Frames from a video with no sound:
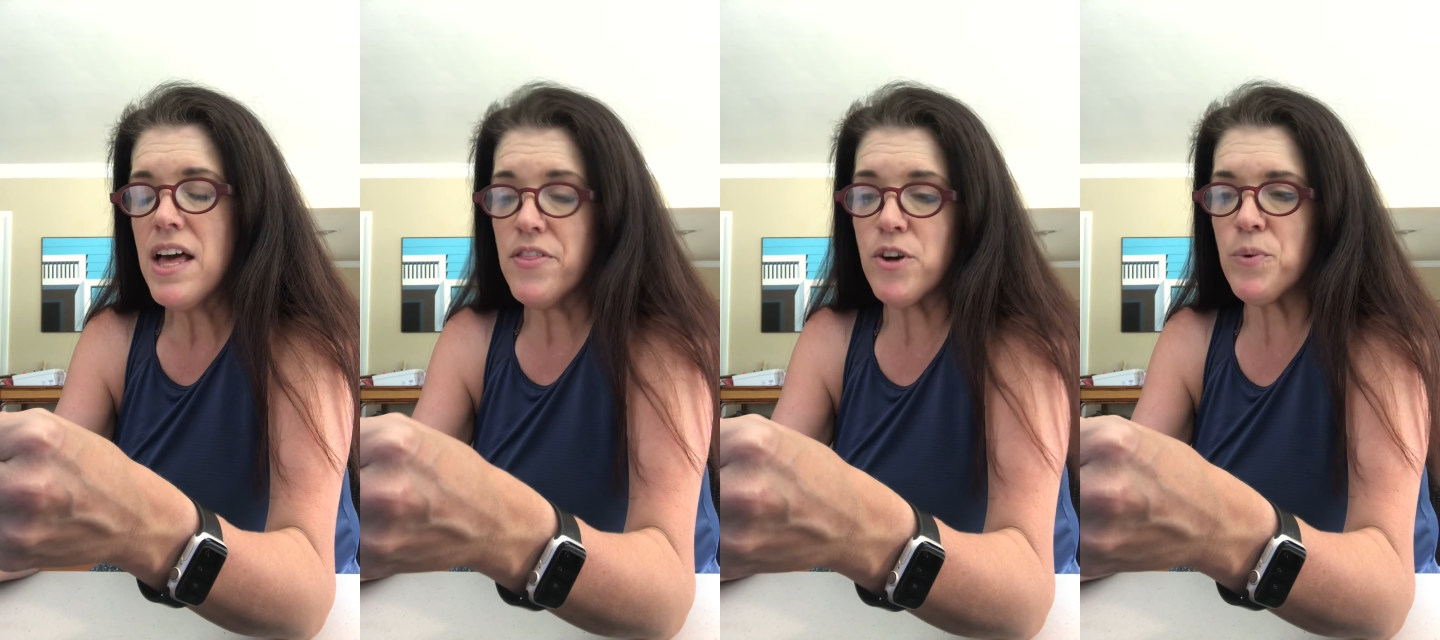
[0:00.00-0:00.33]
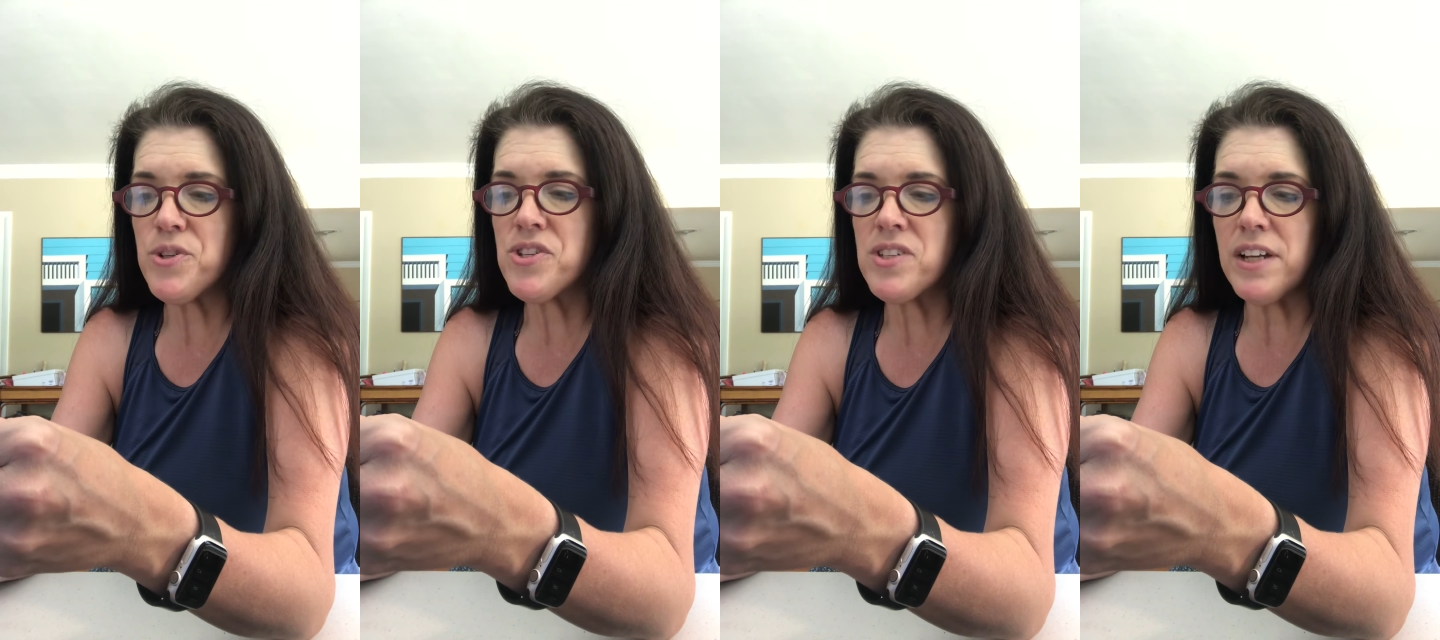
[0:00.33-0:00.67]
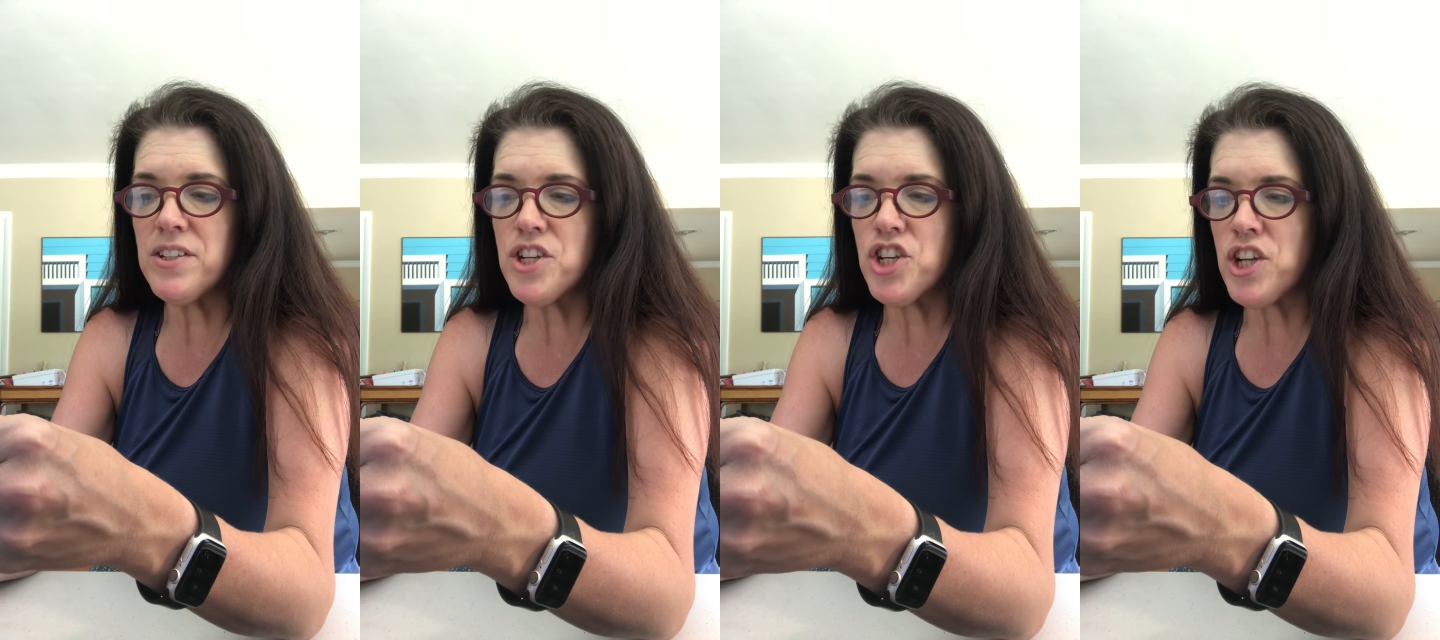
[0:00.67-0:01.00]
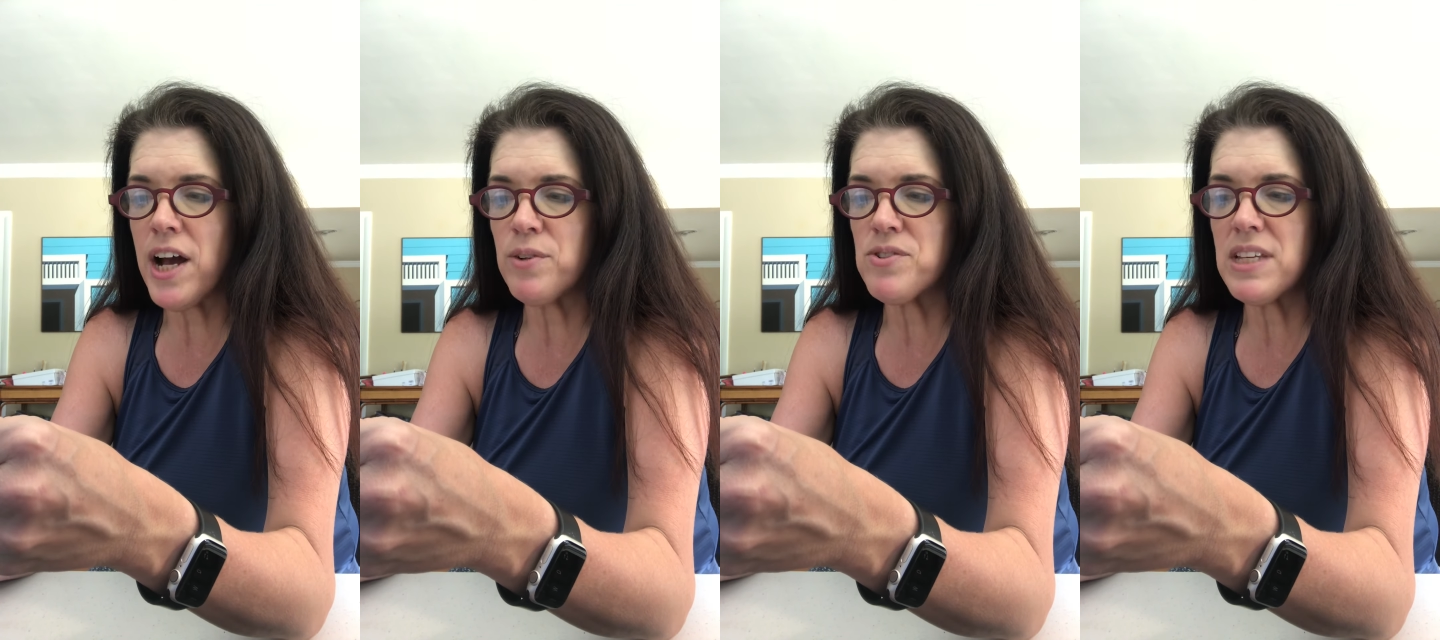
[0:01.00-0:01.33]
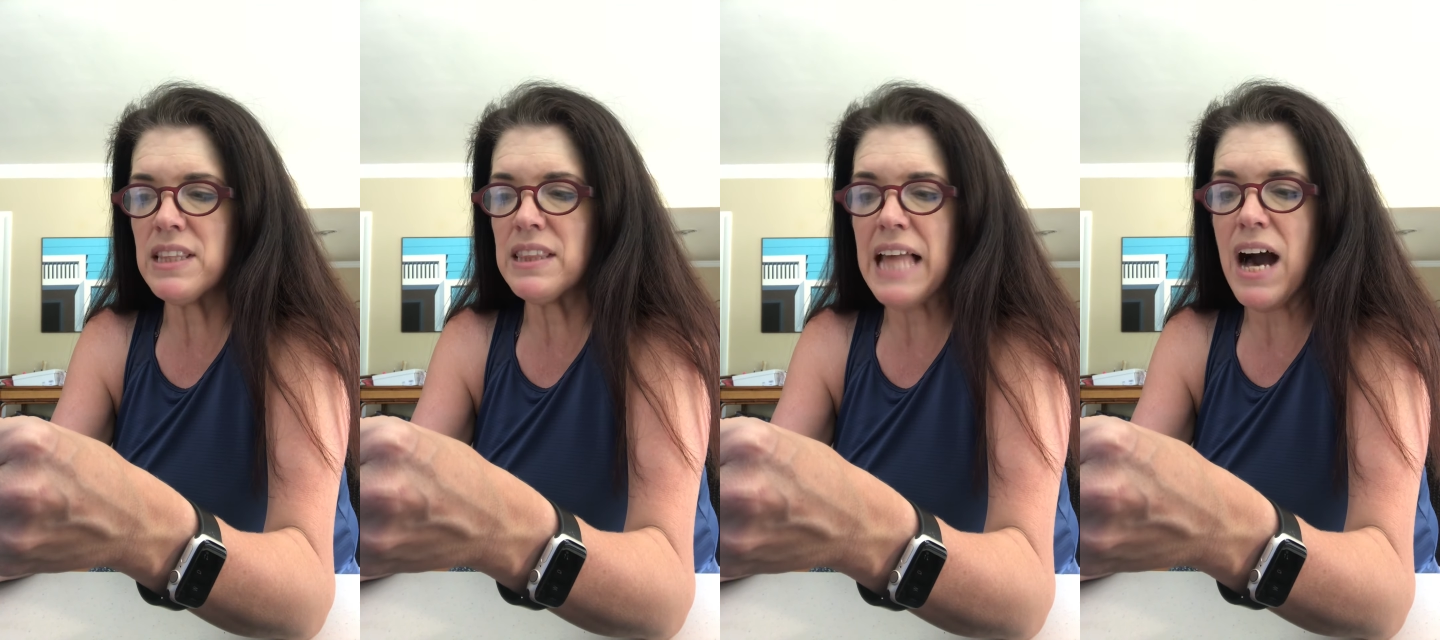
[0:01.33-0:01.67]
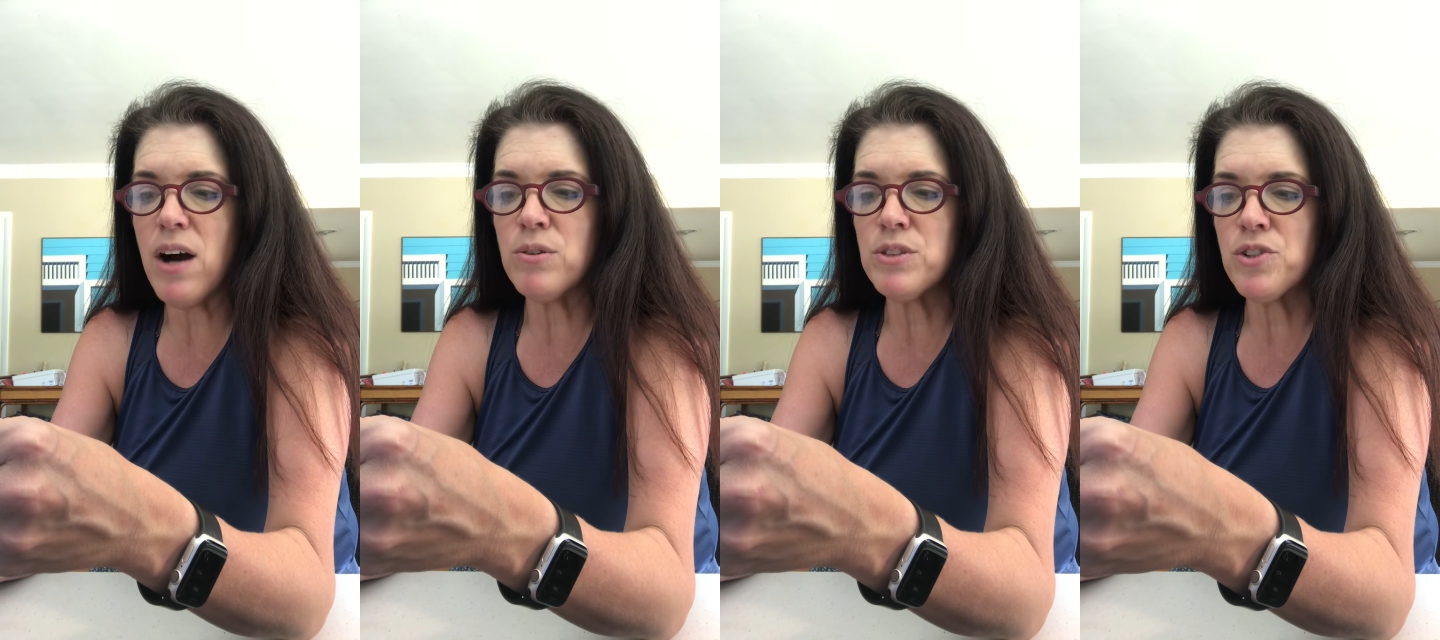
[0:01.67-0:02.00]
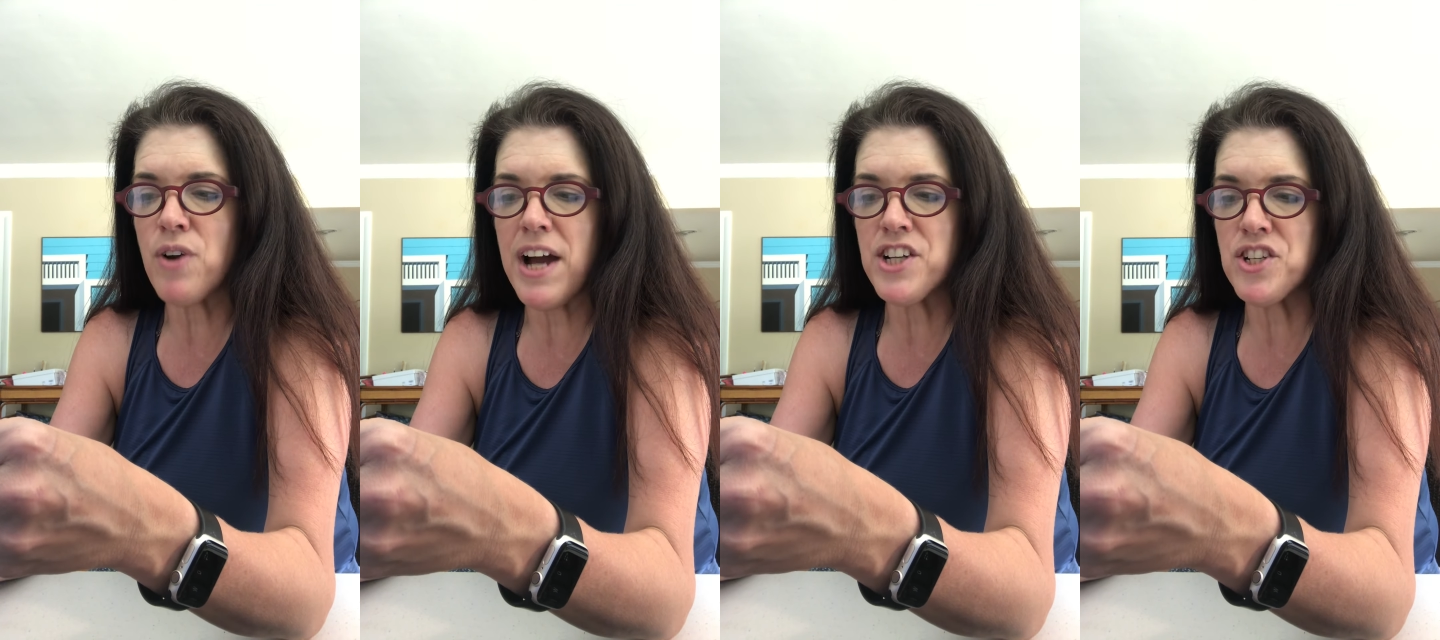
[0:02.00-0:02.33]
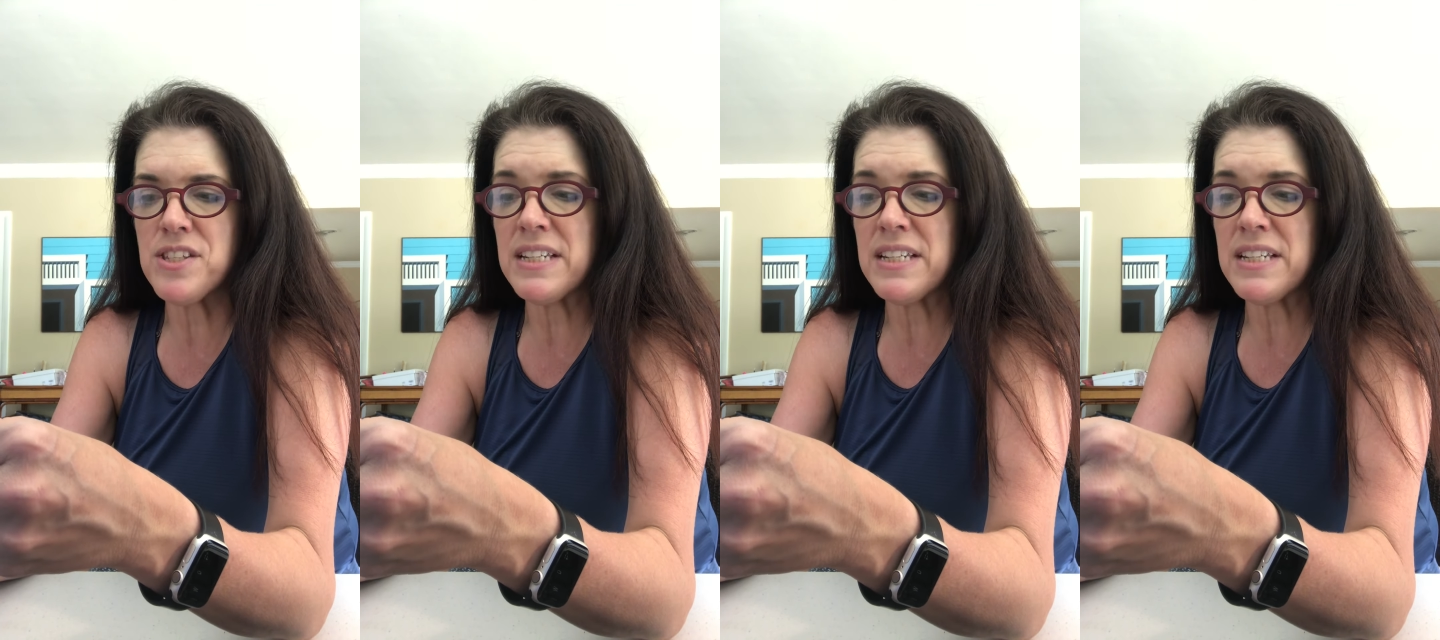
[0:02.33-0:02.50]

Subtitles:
There were sudden shouts and loud crashes,